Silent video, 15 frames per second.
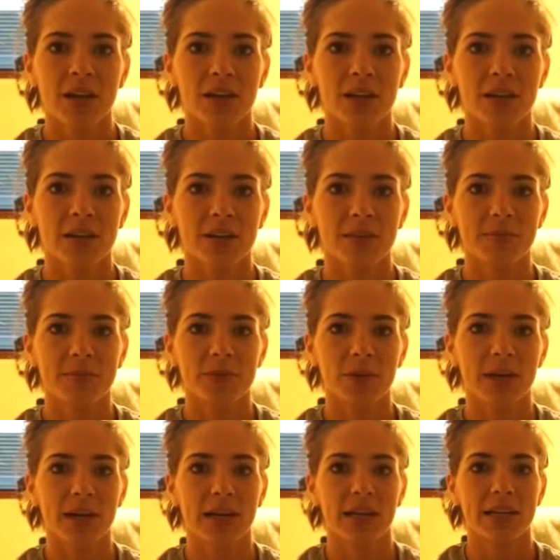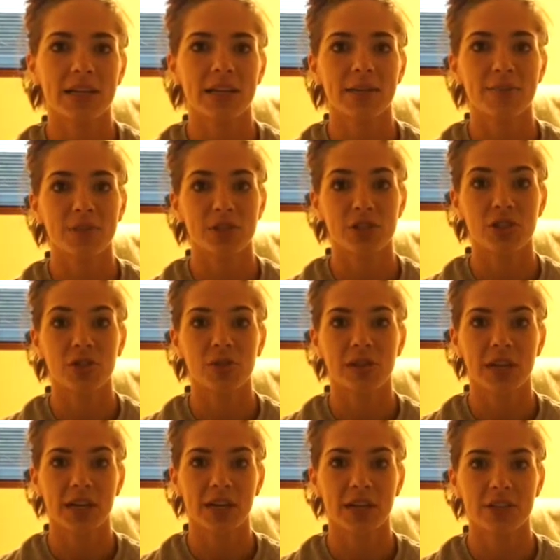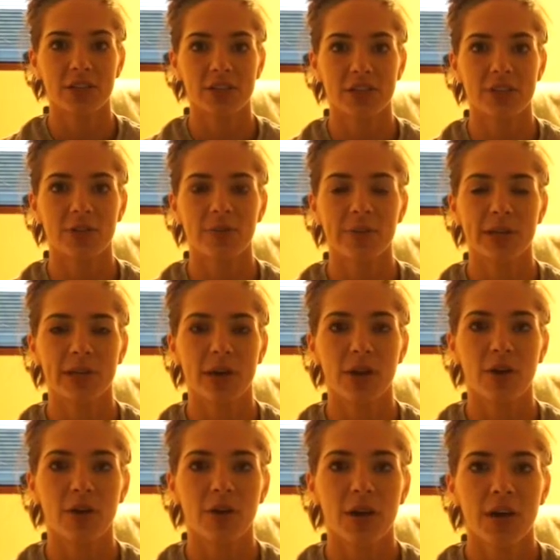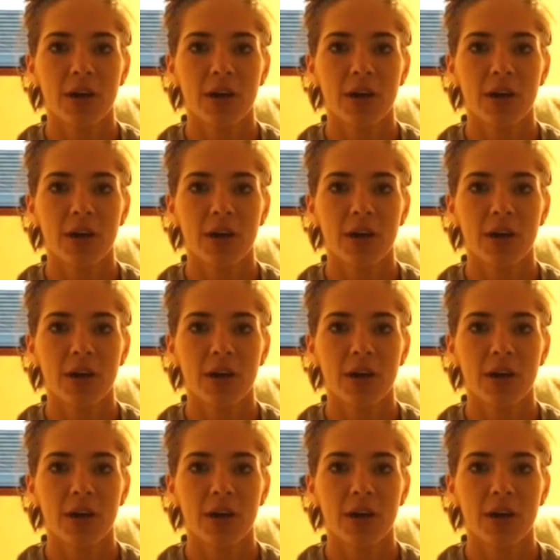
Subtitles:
So I ended up just doing that just a little bit ago.